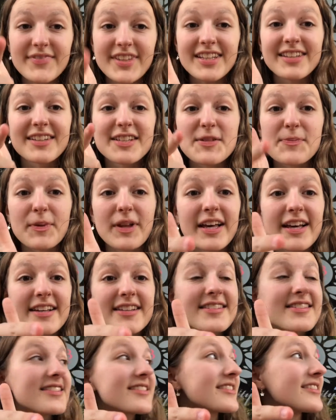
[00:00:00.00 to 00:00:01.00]
This
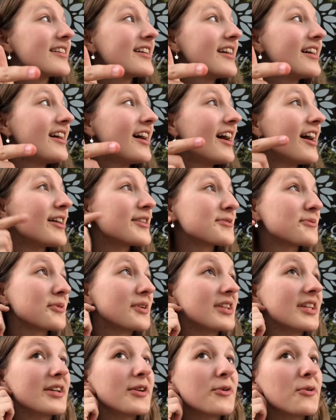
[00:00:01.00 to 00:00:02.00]
place is
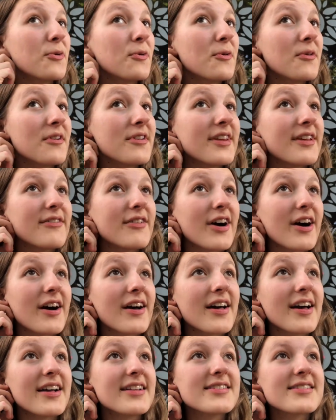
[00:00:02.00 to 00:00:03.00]
really cool. They've got,
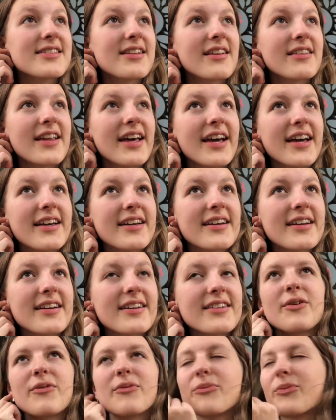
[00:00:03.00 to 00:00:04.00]
it's like,
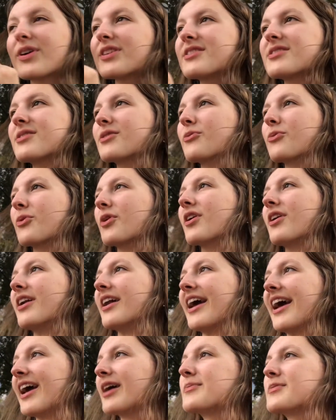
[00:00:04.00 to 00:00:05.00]
what's the word?
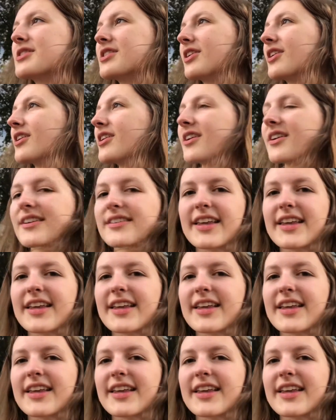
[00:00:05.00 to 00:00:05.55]
Hipster.